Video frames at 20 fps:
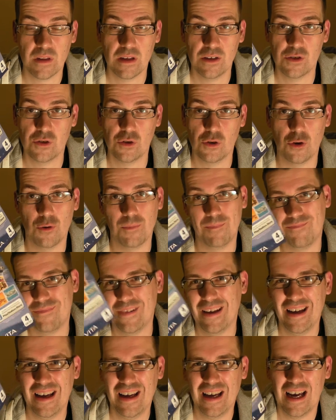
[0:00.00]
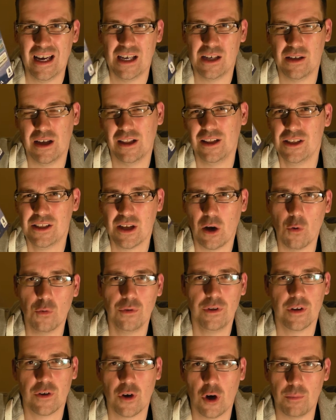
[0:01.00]
So at least I
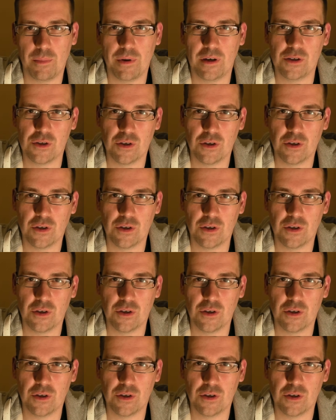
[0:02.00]
own the copy,